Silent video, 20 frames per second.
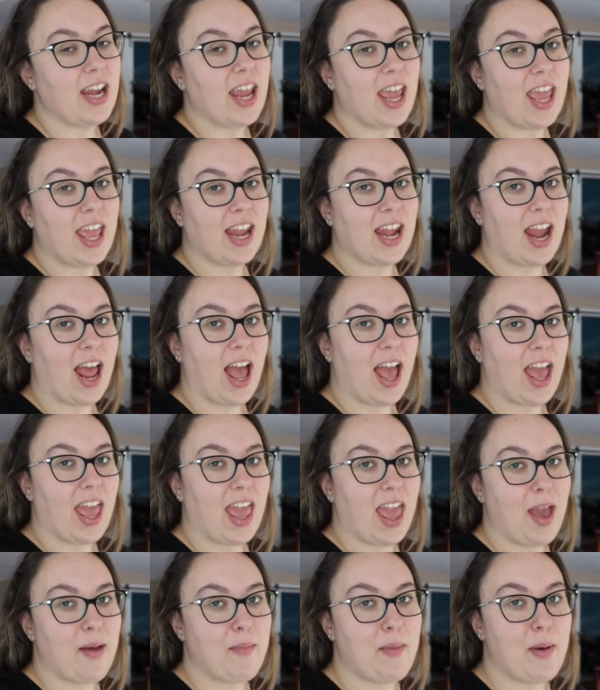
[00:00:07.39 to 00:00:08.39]
and I
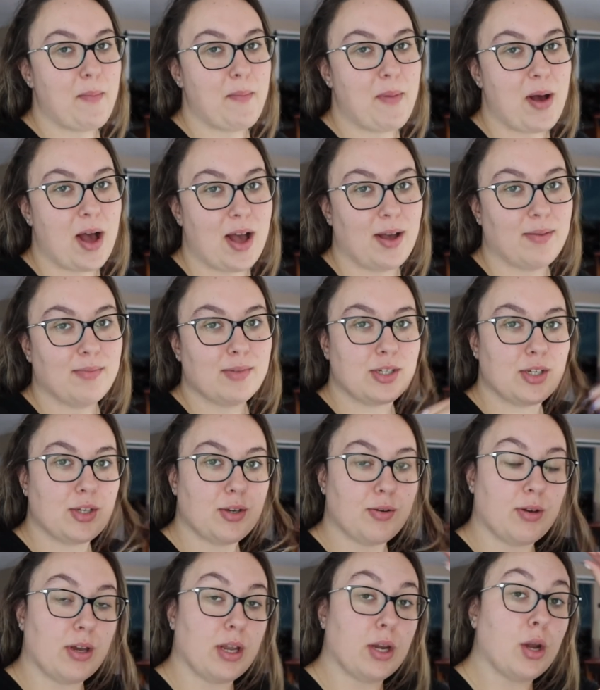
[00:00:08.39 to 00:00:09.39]
am a mom
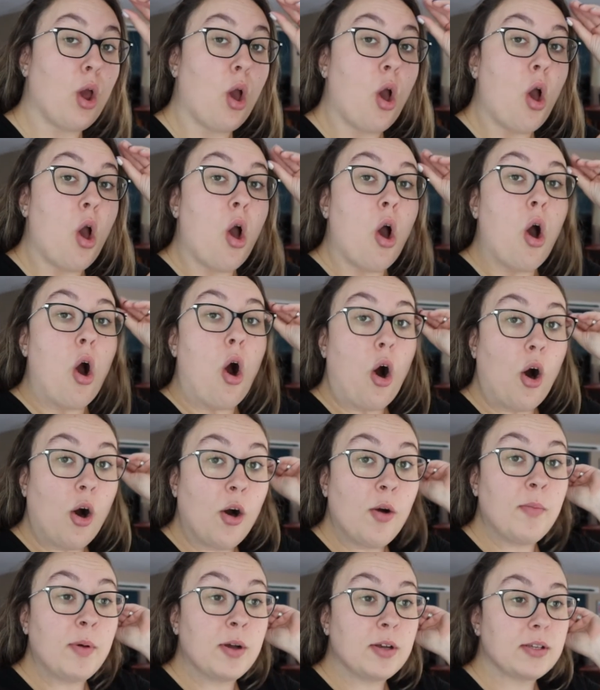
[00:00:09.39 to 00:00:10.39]
to an
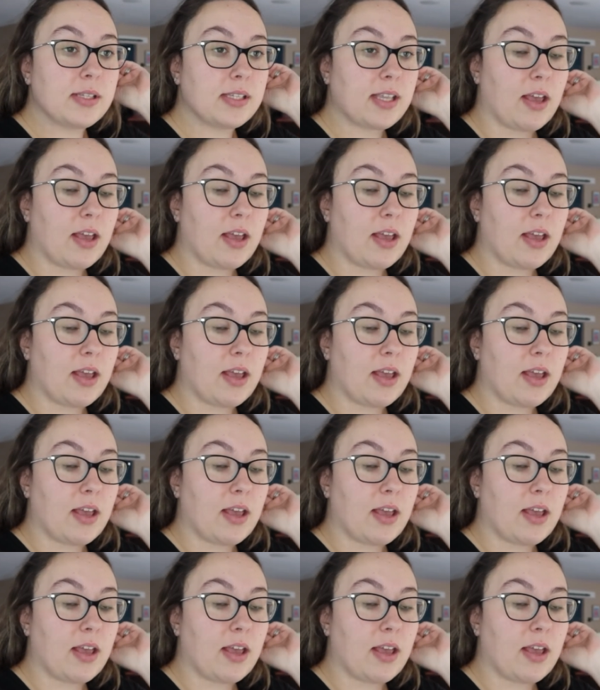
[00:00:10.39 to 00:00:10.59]
almost